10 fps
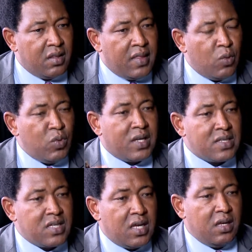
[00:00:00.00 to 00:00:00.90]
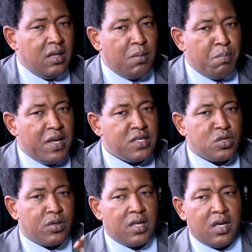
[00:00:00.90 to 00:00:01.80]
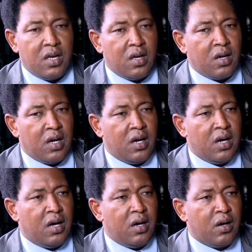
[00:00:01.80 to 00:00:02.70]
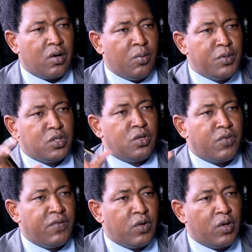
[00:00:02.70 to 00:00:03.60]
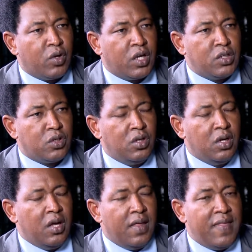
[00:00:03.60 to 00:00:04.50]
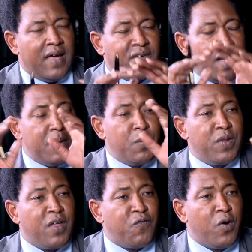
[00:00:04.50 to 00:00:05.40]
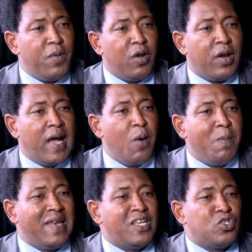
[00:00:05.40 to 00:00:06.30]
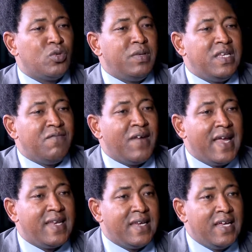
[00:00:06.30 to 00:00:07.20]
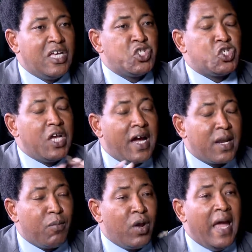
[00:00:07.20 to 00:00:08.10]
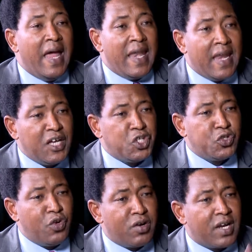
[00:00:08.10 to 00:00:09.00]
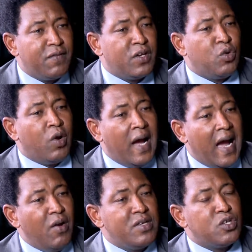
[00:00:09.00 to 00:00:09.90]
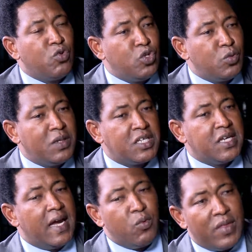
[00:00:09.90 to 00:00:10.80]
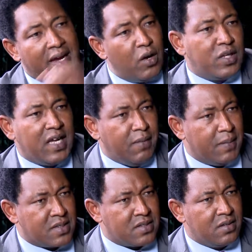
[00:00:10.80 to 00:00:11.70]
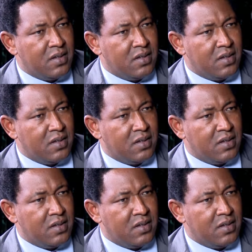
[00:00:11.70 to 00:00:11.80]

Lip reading: Then we can say, based on the Commission of Revenue Allocation, they have come up with a formula on how money should be divided, shareable. National revenue, how is it going to be shared with the county governments?